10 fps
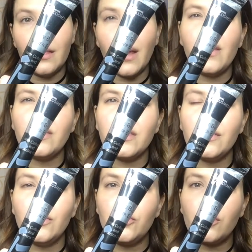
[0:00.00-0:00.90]
I use the
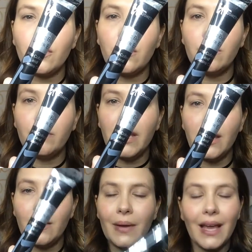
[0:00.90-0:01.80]
neutral
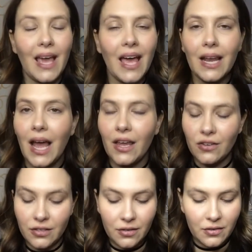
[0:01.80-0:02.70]
medium. Again, I
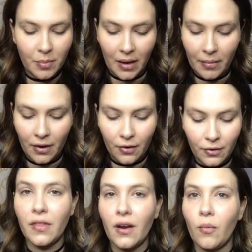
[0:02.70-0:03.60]
used to use Bare
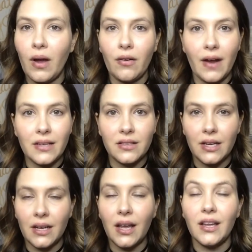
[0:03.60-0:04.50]
Mineral. They're well
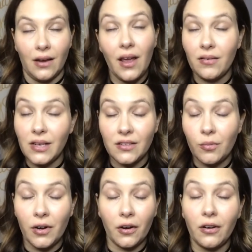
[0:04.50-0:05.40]
rested. It does
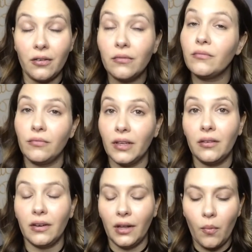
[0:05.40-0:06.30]
work really,
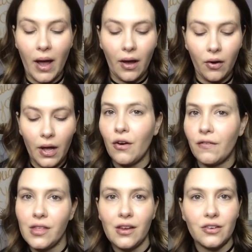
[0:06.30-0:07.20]
really well. And
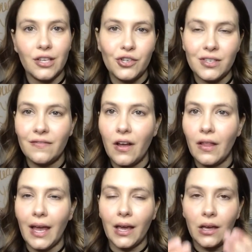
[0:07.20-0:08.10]
over the years, I just felt
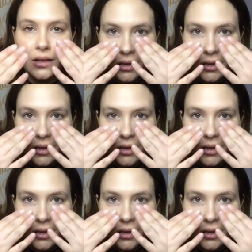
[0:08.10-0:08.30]
like